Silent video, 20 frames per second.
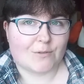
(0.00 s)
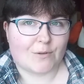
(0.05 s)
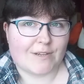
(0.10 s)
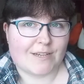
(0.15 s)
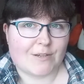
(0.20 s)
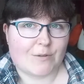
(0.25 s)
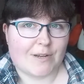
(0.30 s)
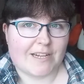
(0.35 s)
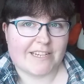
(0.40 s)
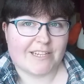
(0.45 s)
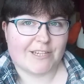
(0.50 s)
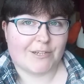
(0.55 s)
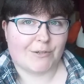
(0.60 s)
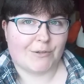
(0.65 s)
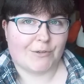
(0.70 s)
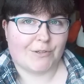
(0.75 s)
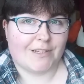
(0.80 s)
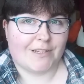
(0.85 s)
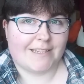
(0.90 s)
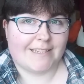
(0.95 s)

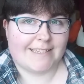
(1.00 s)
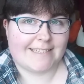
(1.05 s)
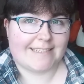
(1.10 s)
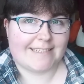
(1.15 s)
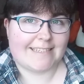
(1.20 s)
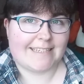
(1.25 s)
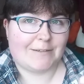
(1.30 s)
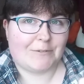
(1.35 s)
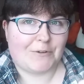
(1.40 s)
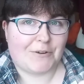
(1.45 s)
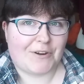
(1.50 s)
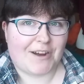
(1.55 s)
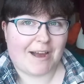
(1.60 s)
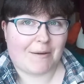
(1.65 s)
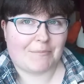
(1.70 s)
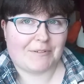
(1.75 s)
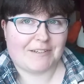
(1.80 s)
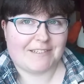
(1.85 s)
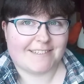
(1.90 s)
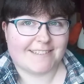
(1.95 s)
2022. Let's see what
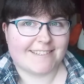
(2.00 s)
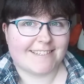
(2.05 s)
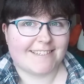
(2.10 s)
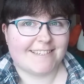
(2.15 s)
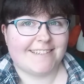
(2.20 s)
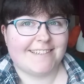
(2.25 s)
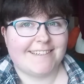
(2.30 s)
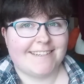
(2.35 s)
happens.